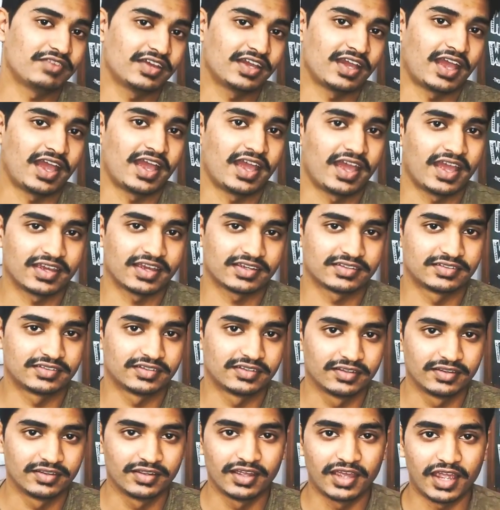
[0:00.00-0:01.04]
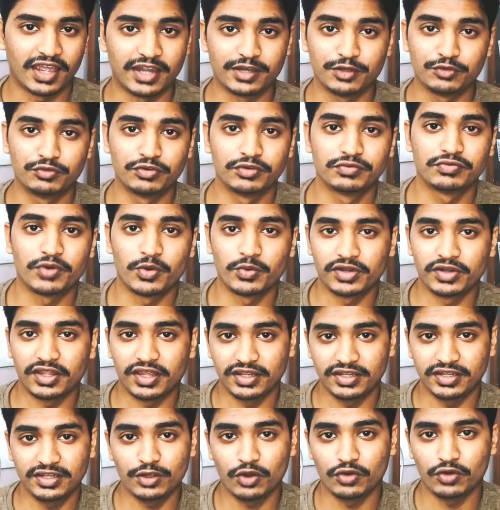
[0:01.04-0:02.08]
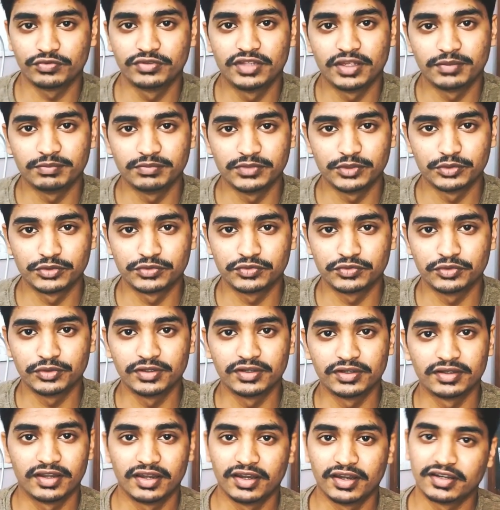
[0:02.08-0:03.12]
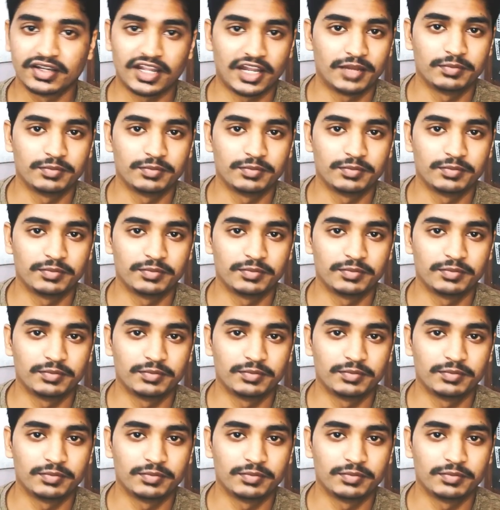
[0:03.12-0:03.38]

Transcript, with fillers: A I hacks, and if you found any of them useful, tell